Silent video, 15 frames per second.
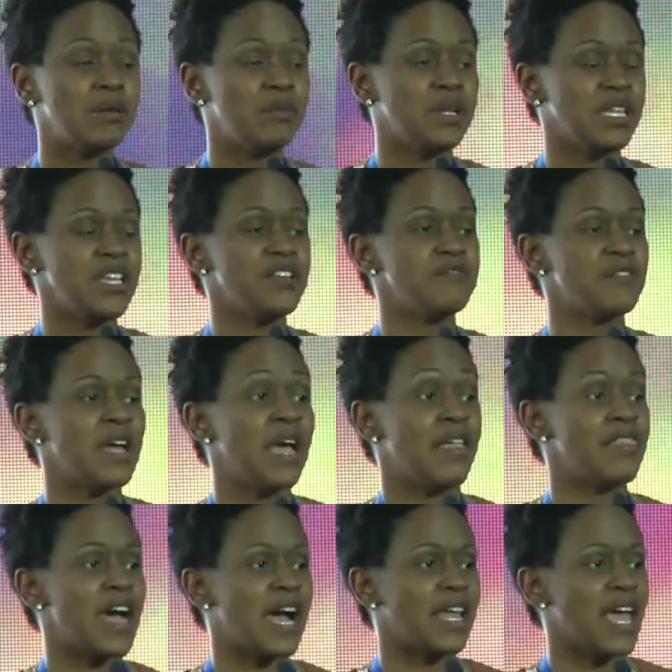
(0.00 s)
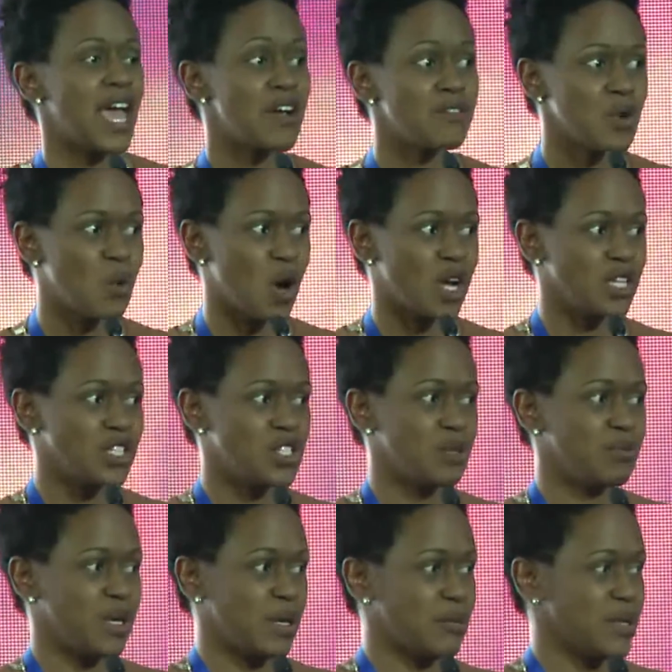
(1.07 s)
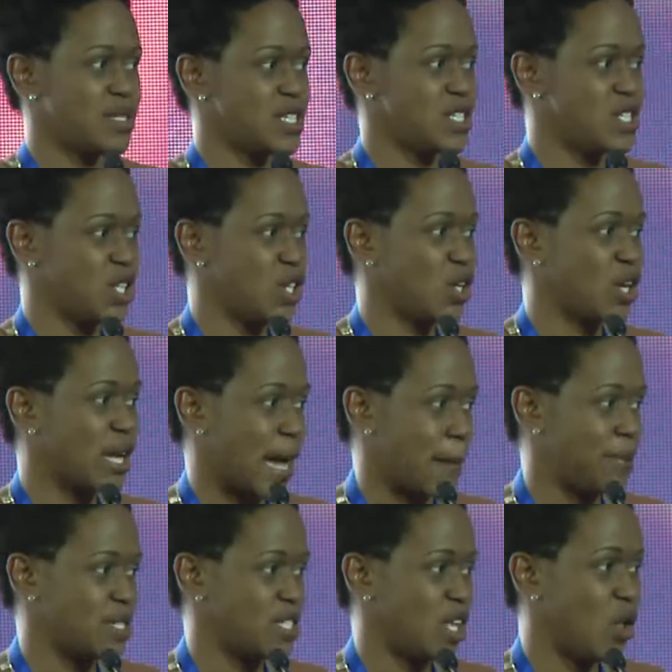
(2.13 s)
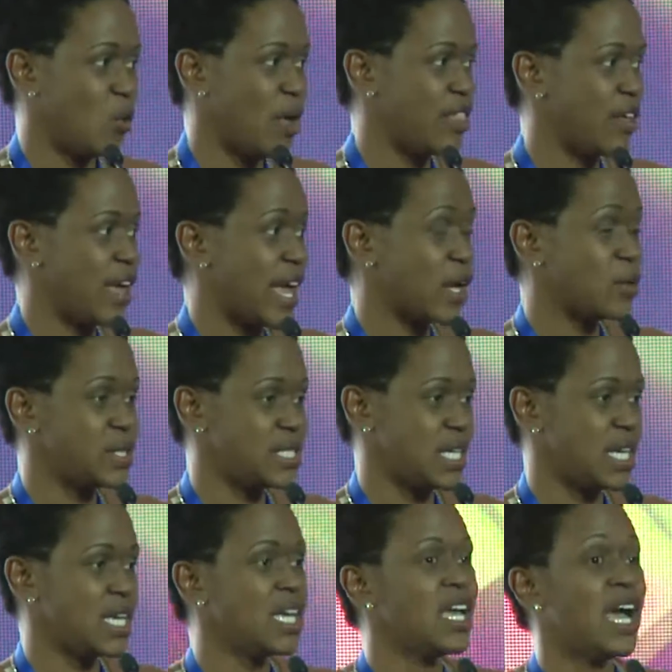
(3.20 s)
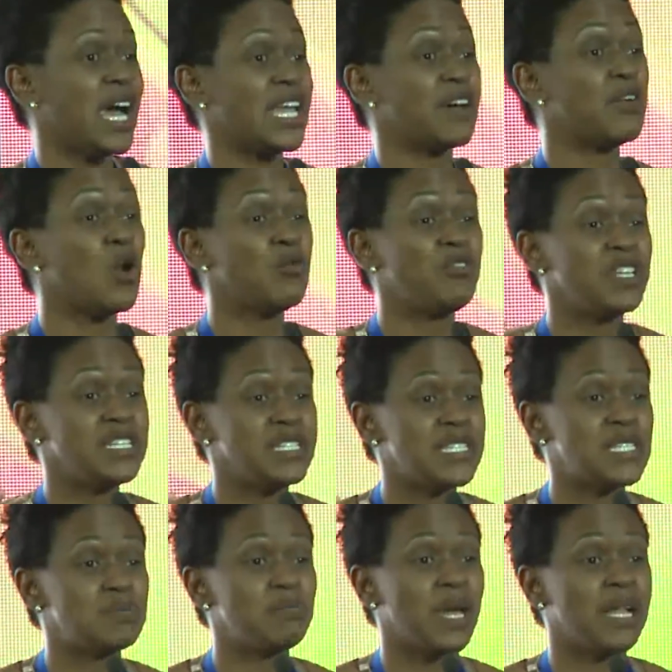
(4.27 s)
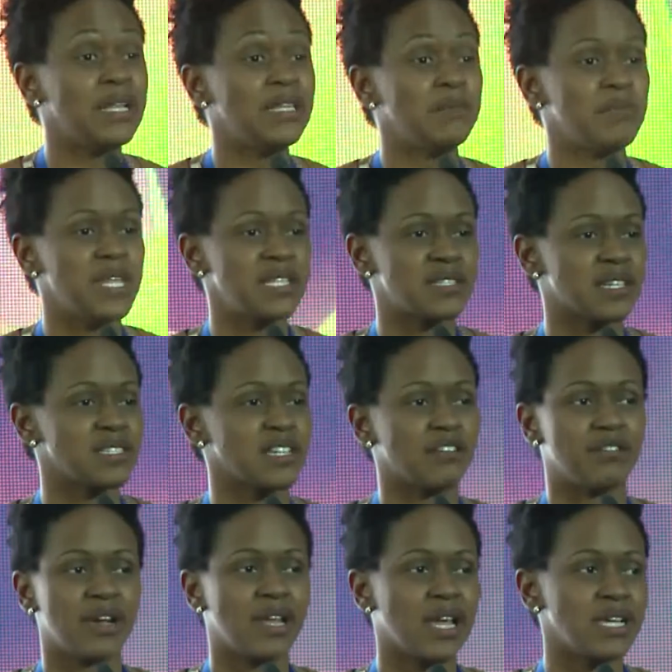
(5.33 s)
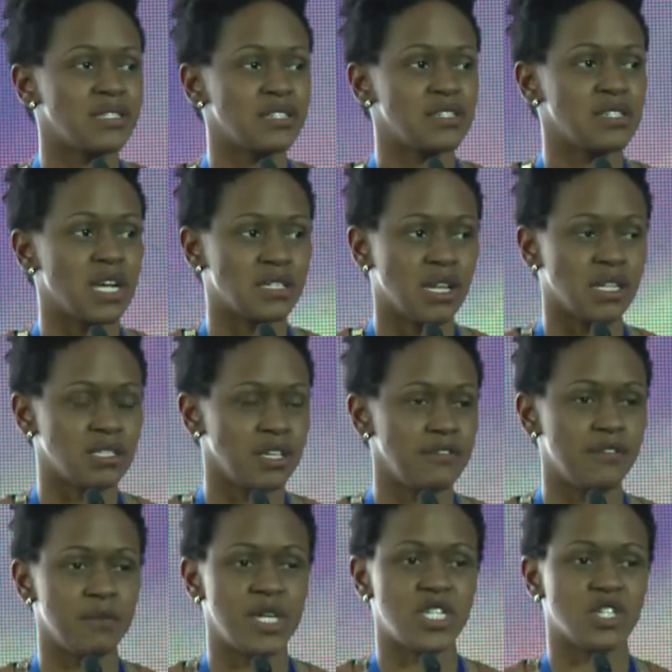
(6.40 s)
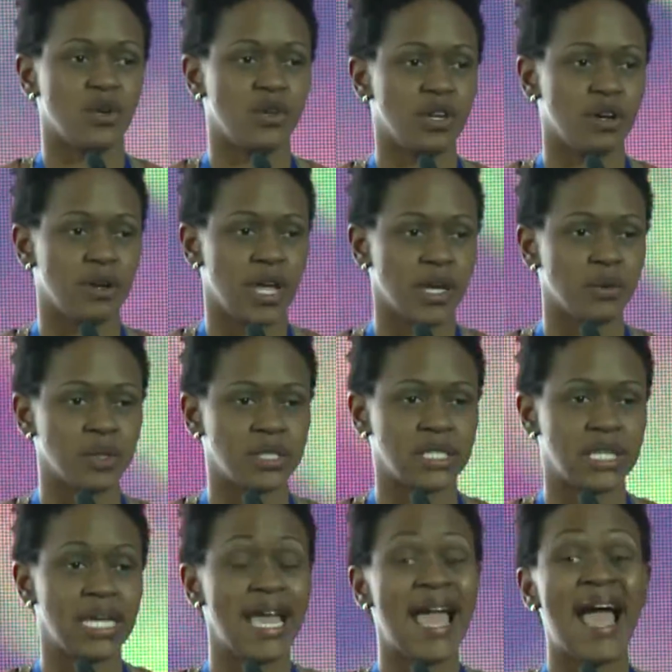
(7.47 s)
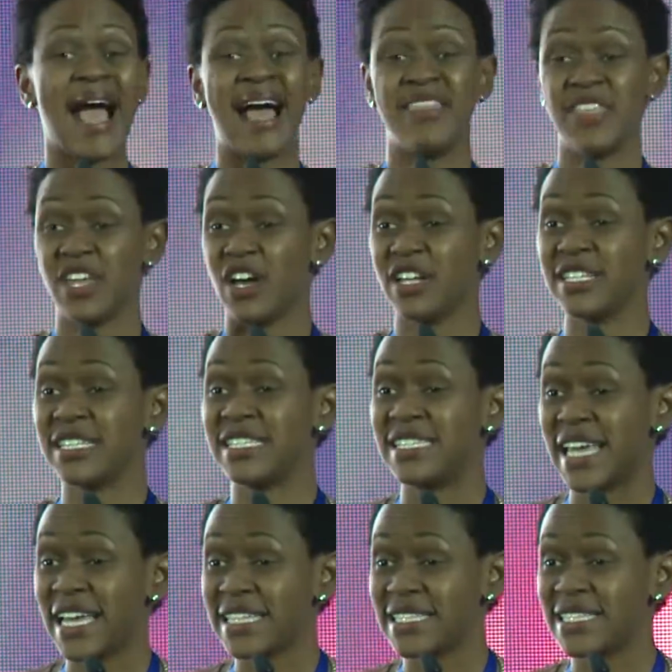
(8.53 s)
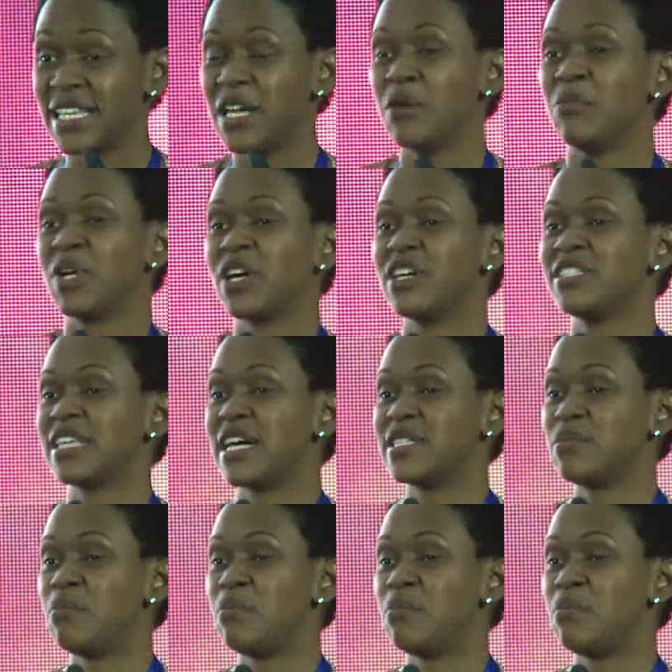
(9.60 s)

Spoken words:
believe that everyone should be able to secure capital, whether equity, and I've hopefully dispelled the myths because I realize there's not a lot of information out there on equity. And then on debt, because as